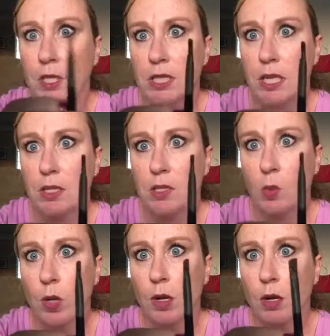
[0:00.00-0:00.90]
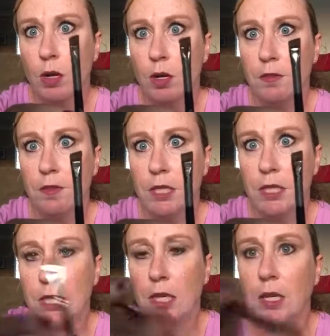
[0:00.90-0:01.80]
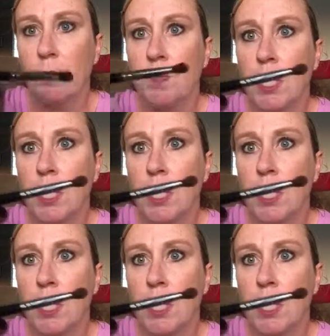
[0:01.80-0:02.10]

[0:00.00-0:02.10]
It's kind of squared off and skinny.